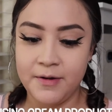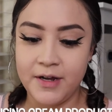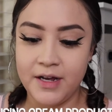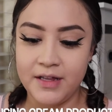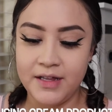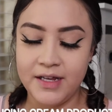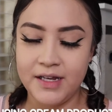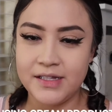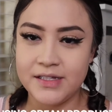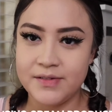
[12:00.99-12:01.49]
I
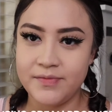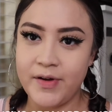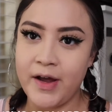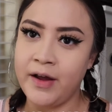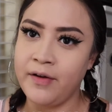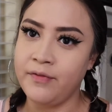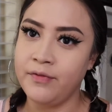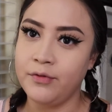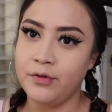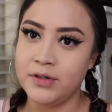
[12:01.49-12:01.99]
think it's
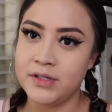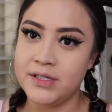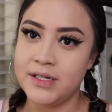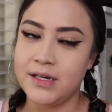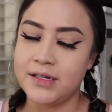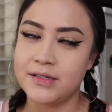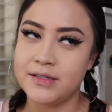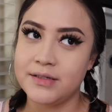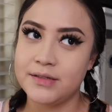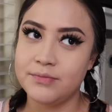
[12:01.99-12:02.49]
5 or
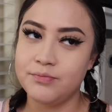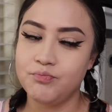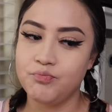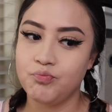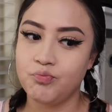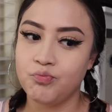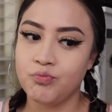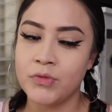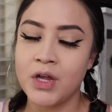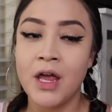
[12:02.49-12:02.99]
6.
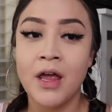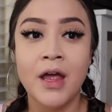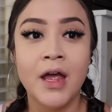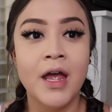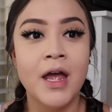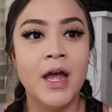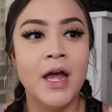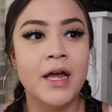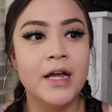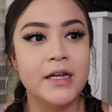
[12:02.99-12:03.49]

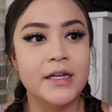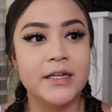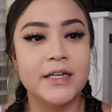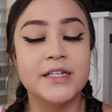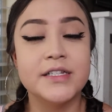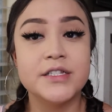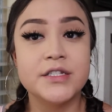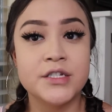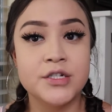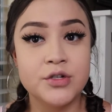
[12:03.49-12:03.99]

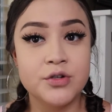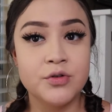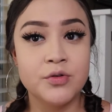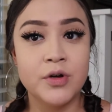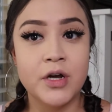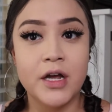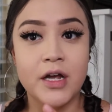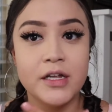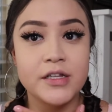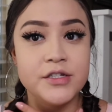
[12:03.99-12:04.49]
Is
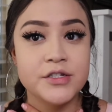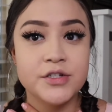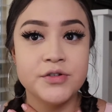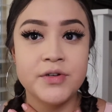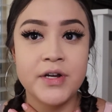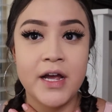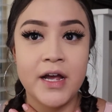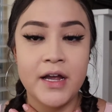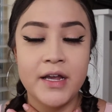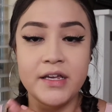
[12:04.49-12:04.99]
to do
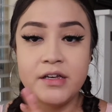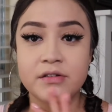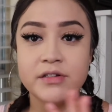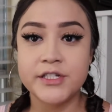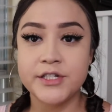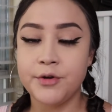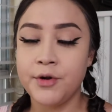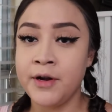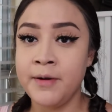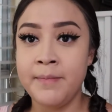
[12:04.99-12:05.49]
not
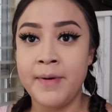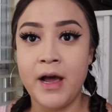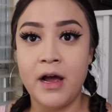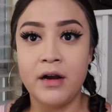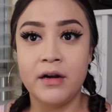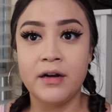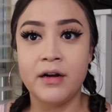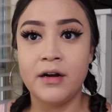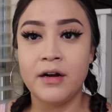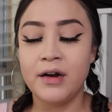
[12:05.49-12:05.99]
use cream
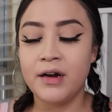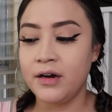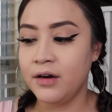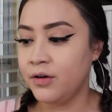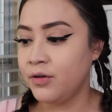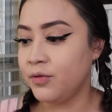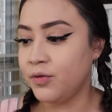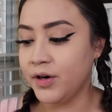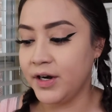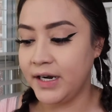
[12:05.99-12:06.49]
powder
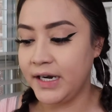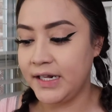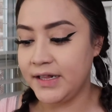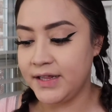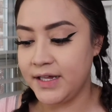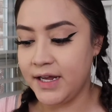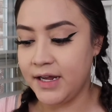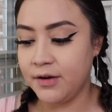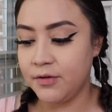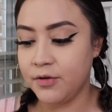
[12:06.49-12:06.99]
or
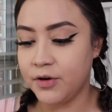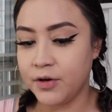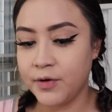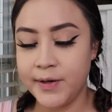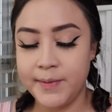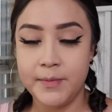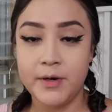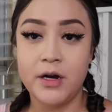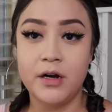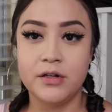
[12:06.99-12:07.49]
anything, or
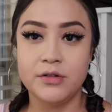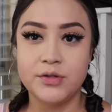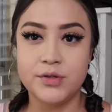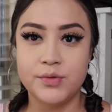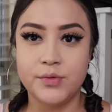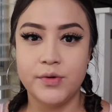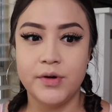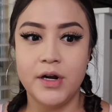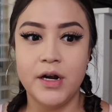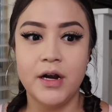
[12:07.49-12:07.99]
cream
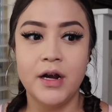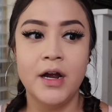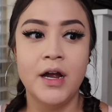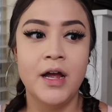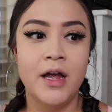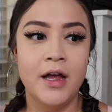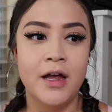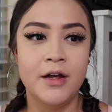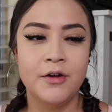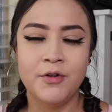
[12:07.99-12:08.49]
contour.
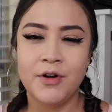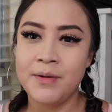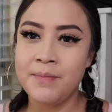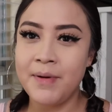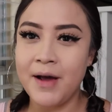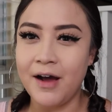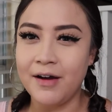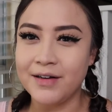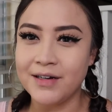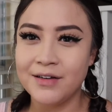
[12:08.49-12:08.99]
Cream
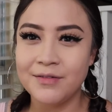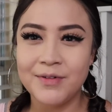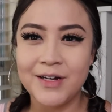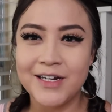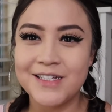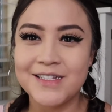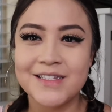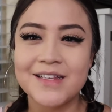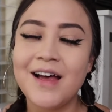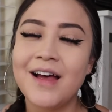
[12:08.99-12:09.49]
powder? What
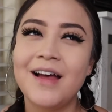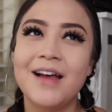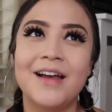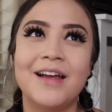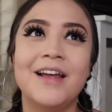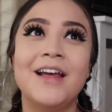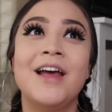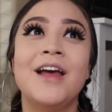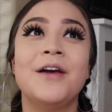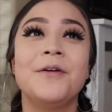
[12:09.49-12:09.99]
is that?
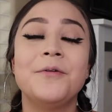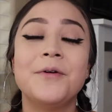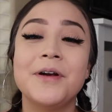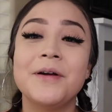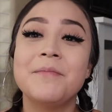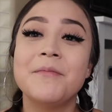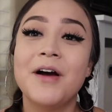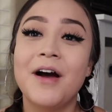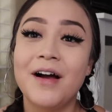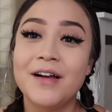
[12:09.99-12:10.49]

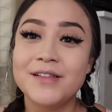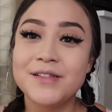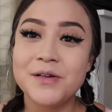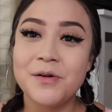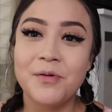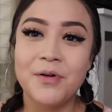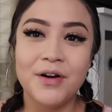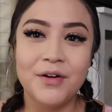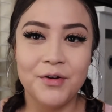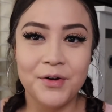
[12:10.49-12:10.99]
Cream
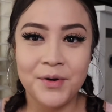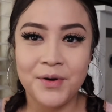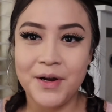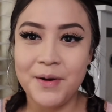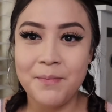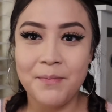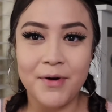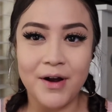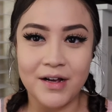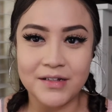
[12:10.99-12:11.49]
contour or
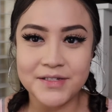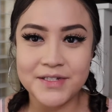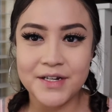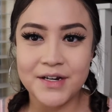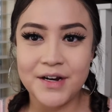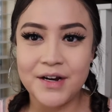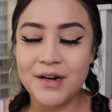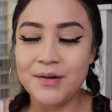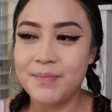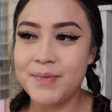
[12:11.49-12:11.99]
cream
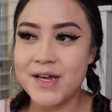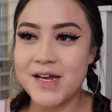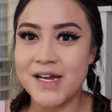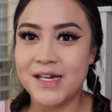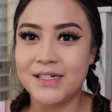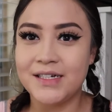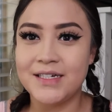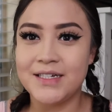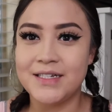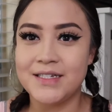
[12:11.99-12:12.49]
bronzer,
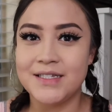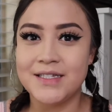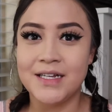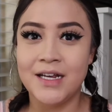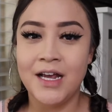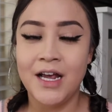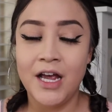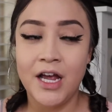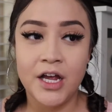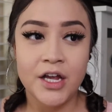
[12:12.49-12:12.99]
because
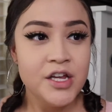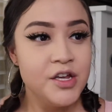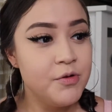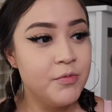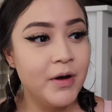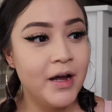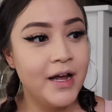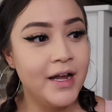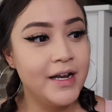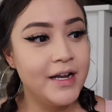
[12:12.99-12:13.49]
you
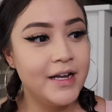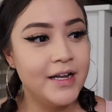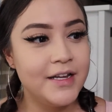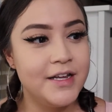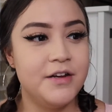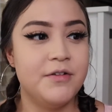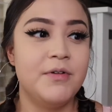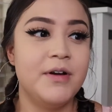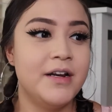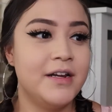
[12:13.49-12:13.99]

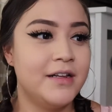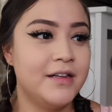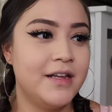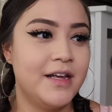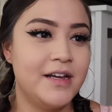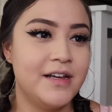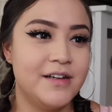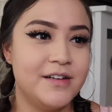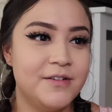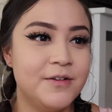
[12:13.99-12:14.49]
don't want to
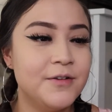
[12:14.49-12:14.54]
like